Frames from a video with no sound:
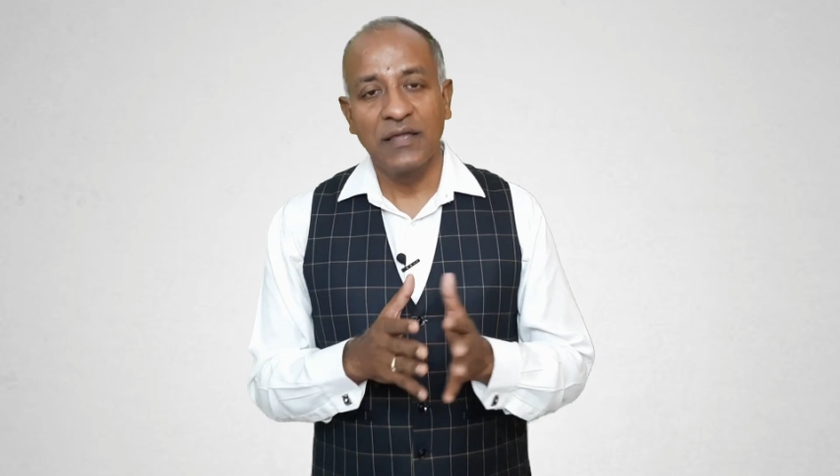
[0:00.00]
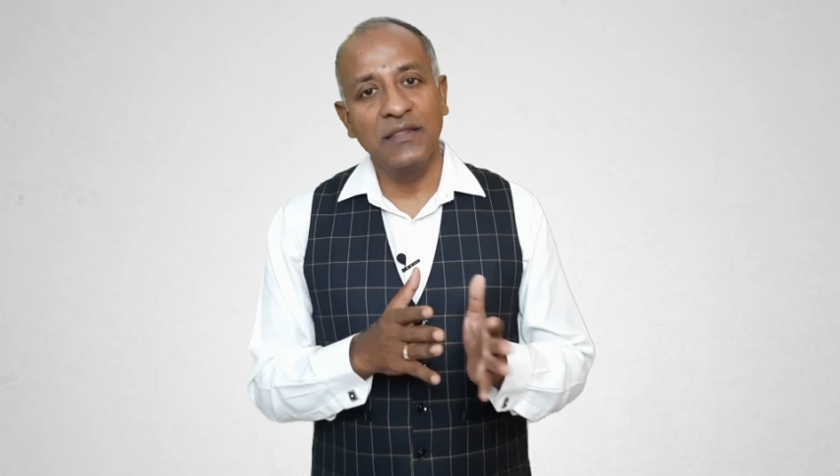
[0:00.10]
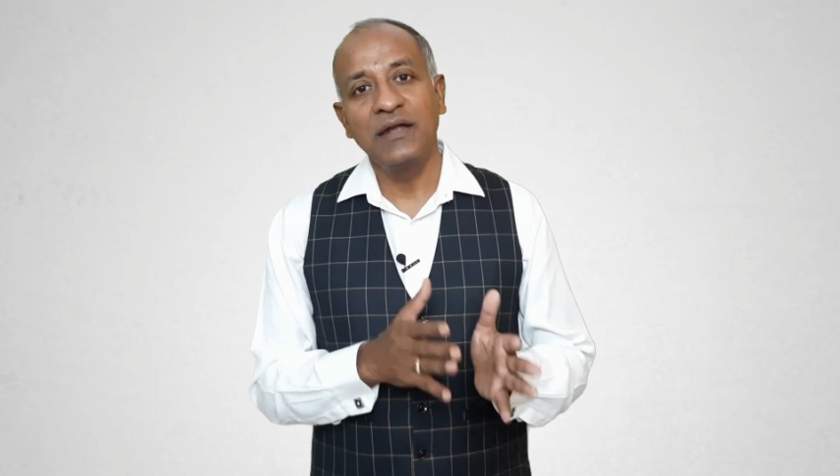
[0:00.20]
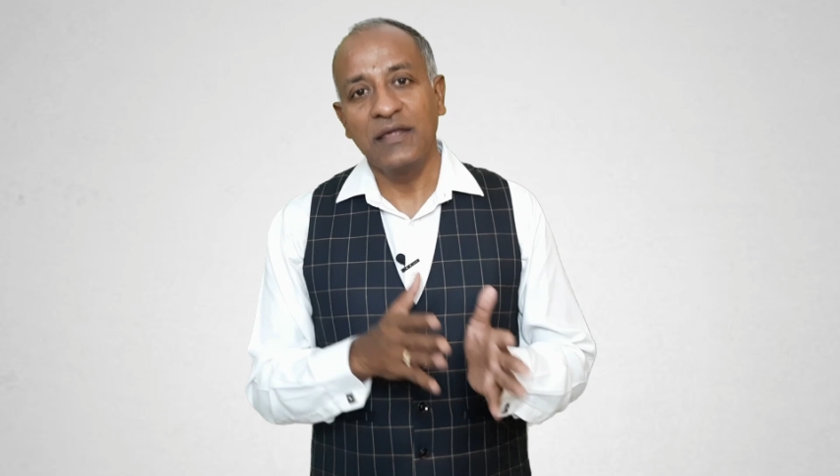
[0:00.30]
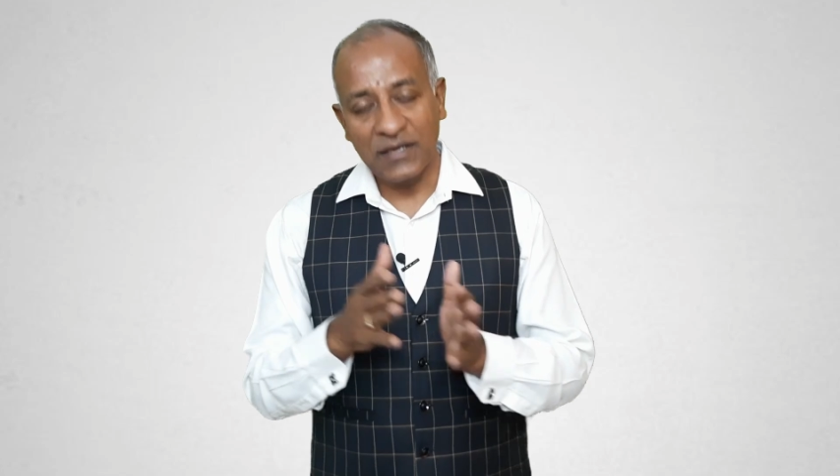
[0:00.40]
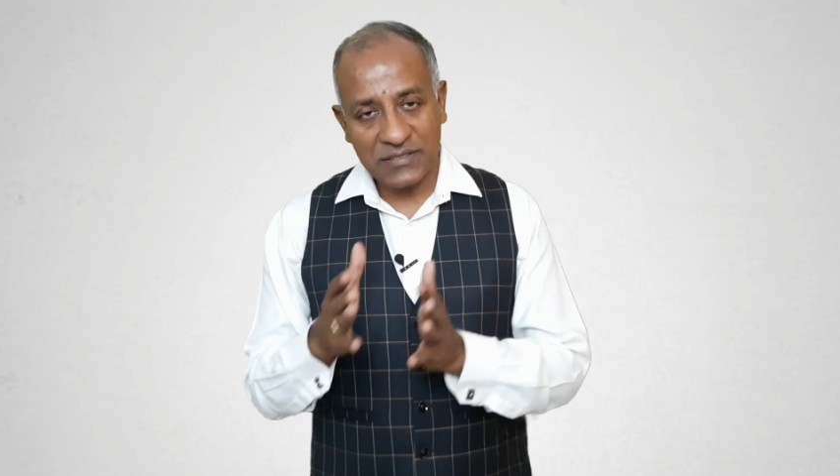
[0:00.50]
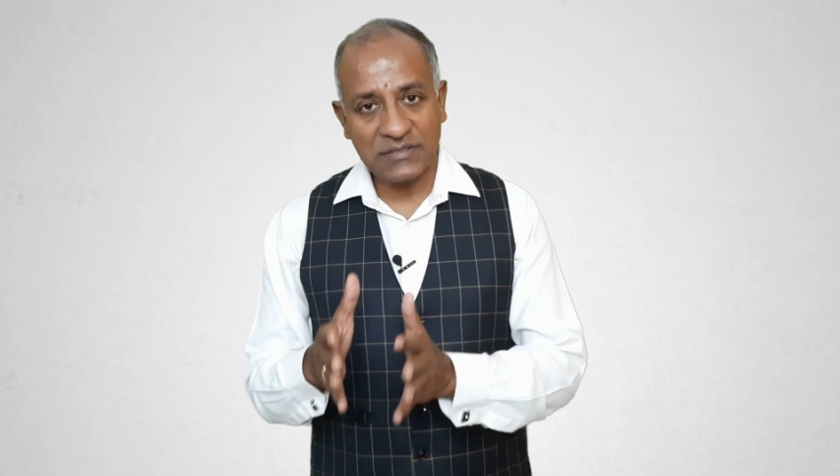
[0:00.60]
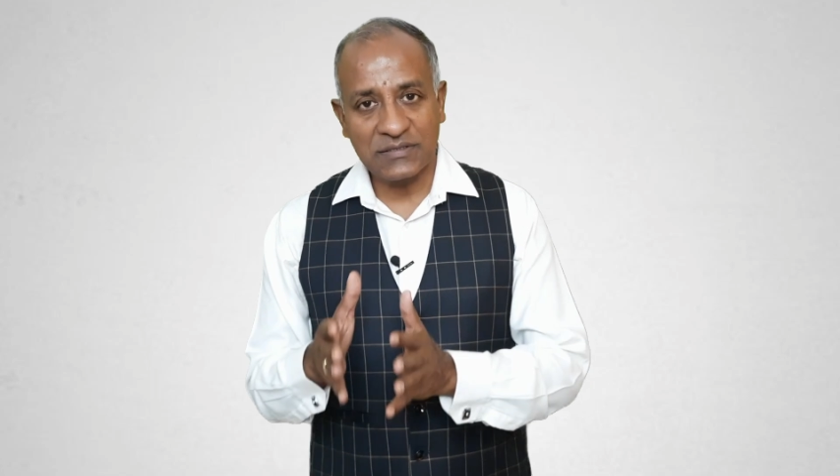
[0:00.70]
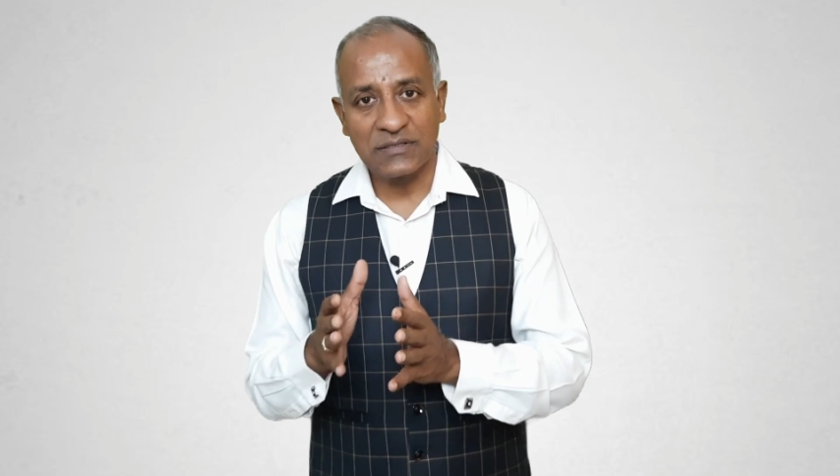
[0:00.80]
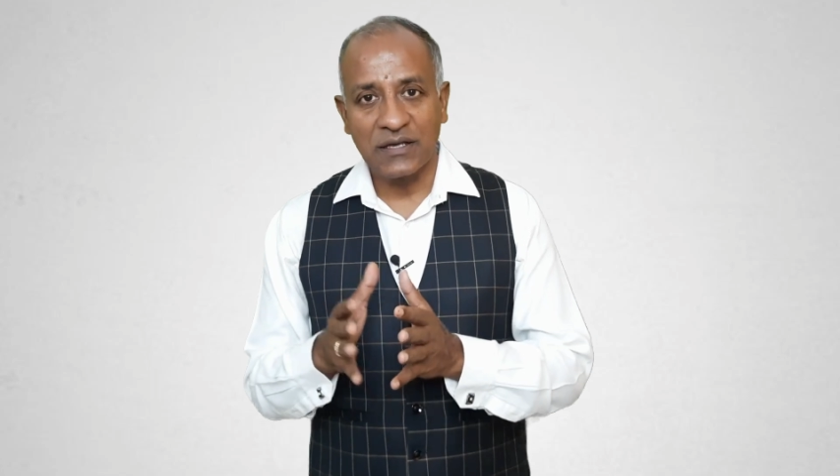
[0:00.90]
that
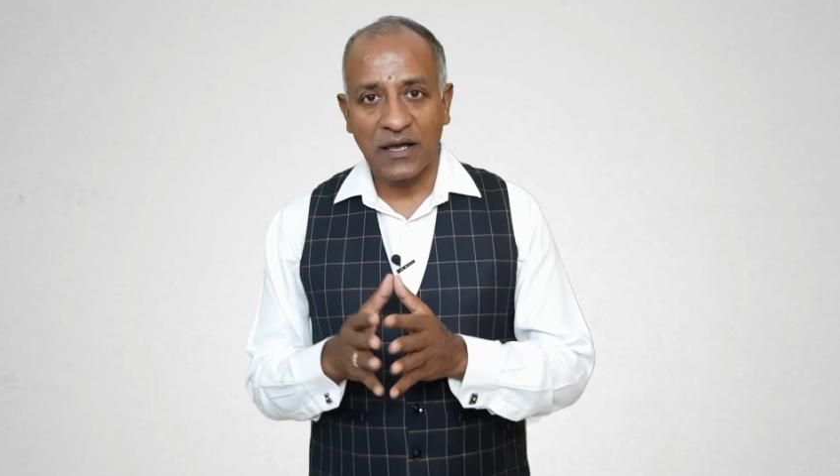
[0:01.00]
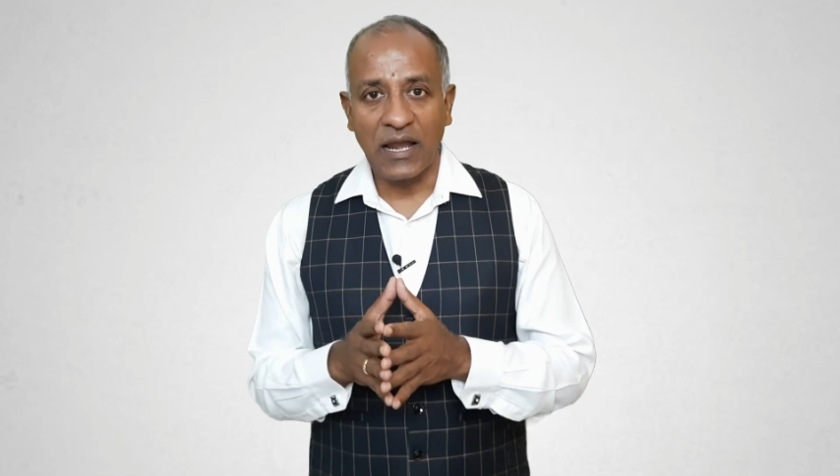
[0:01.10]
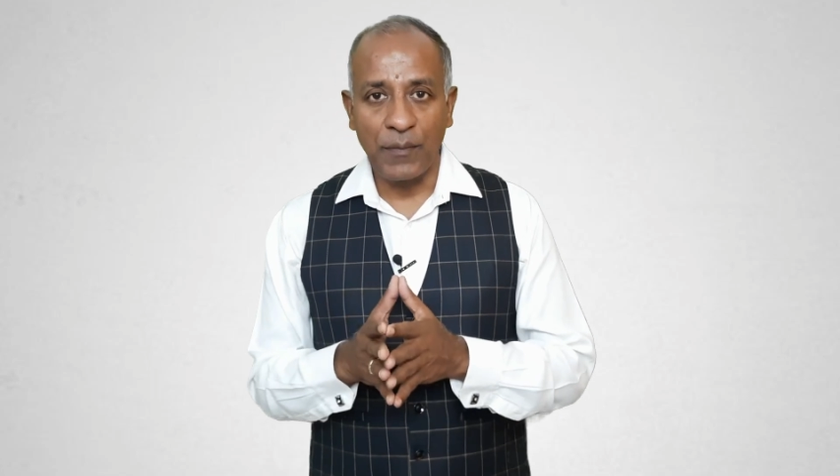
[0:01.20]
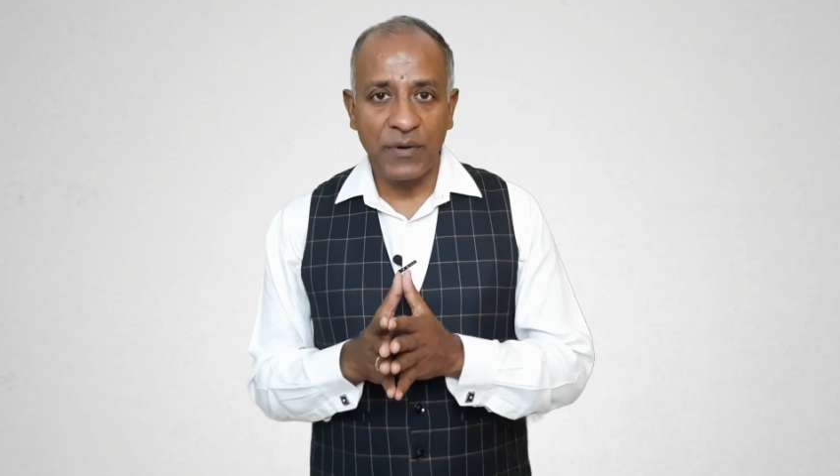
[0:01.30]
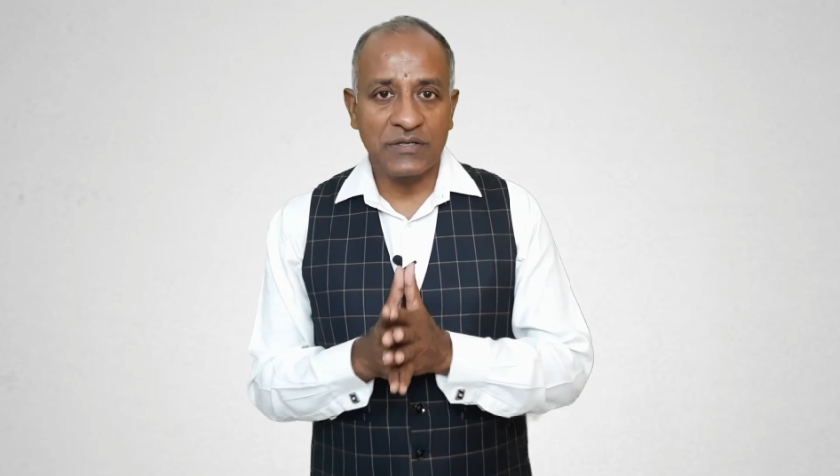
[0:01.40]
yes, climate